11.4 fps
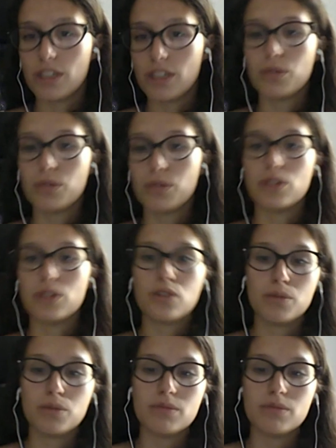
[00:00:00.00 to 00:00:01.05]
that we
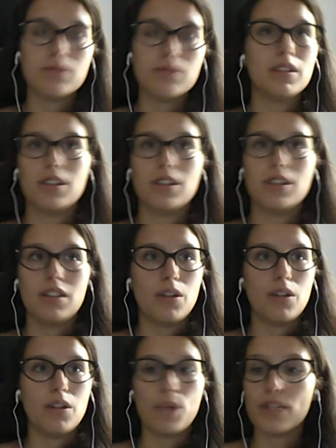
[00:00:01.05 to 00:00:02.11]
assume
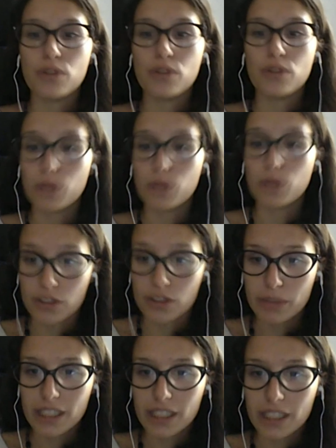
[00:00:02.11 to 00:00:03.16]
whatever we're
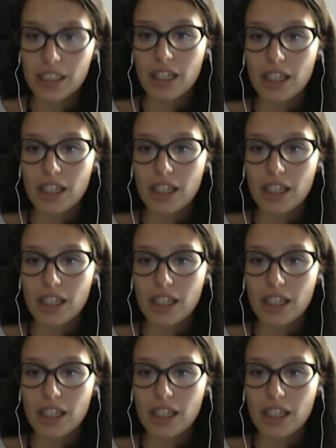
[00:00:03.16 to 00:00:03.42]
assuming.